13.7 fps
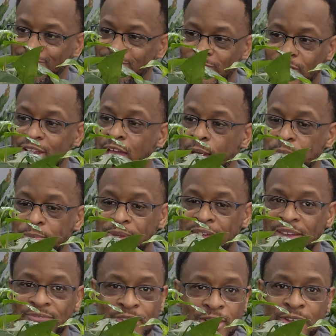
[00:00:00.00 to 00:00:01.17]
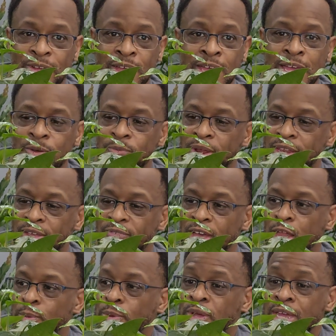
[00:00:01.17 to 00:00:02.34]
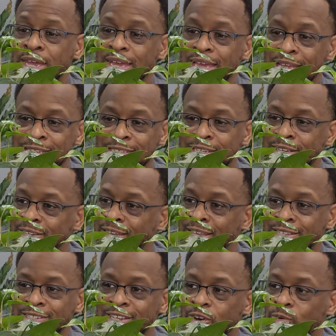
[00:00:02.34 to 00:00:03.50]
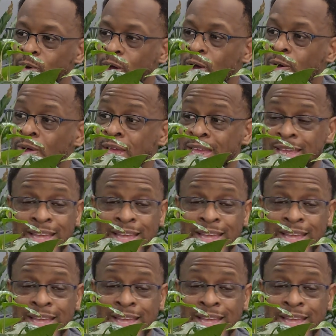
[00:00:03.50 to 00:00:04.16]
very common plant, very readily available, easy to grow.